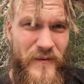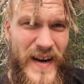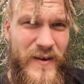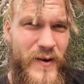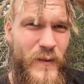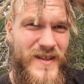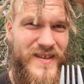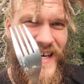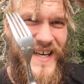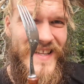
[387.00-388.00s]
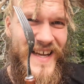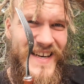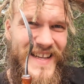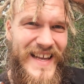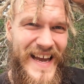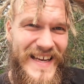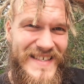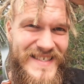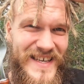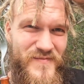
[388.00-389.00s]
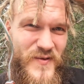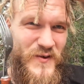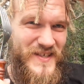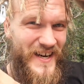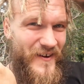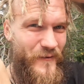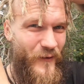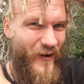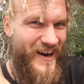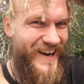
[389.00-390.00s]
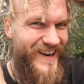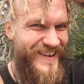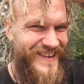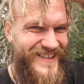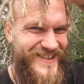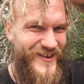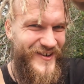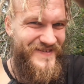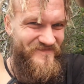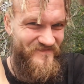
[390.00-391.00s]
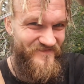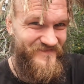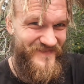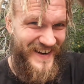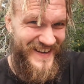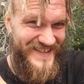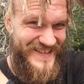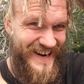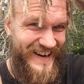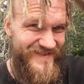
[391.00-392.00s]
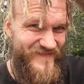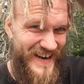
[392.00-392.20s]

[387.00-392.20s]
anyone wondering, then yes, I'm using a fork to untangle my